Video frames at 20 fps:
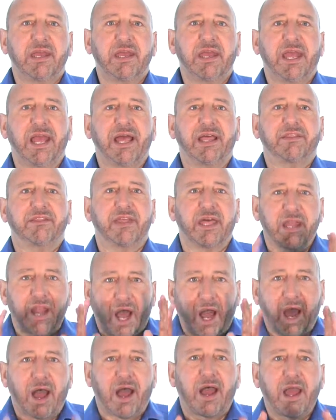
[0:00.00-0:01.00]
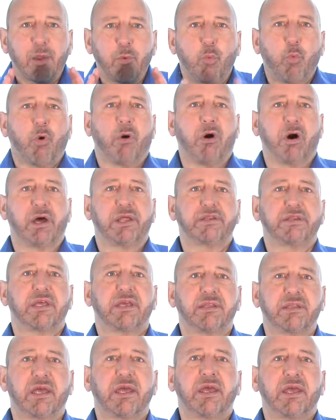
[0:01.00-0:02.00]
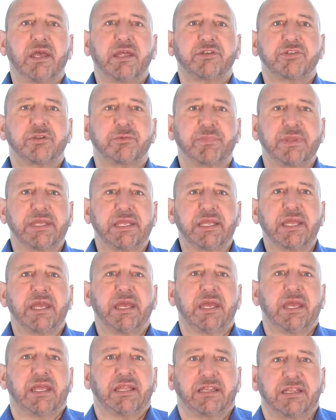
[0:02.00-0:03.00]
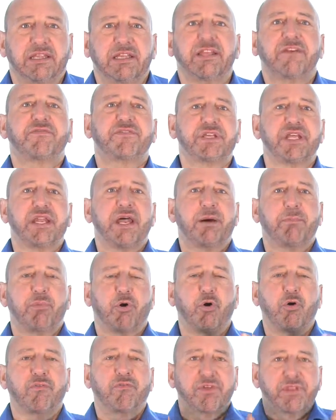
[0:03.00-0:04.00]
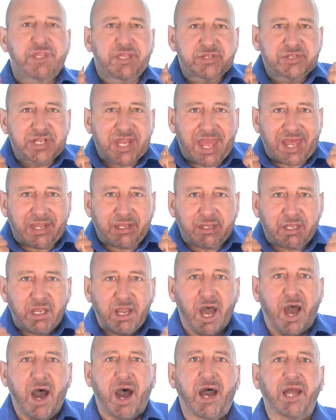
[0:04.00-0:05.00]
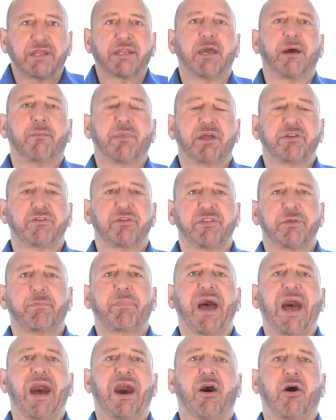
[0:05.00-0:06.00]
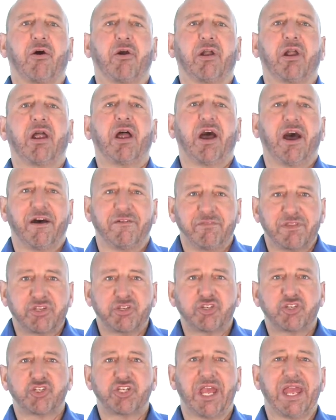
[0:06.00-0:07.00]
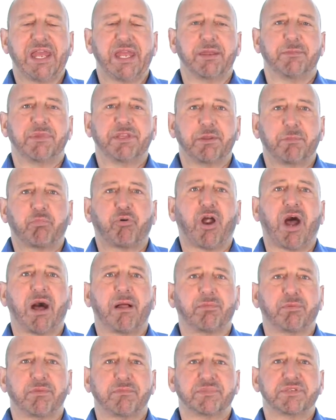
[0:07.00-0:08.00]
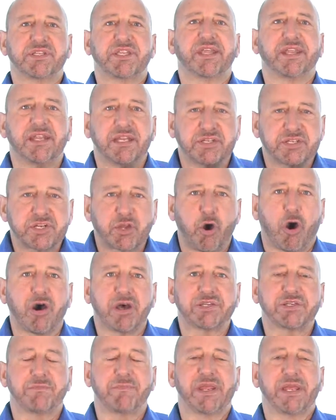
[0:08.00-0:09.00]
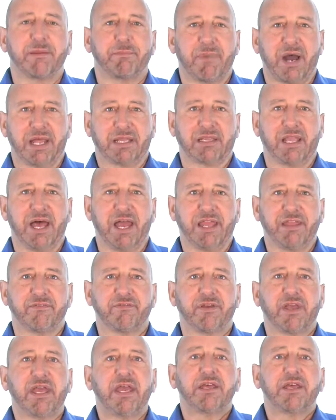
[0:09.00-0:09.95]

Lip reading: And that I want to be lifted up over this and not come under the power of this shame and the problems that it has caused me in my life.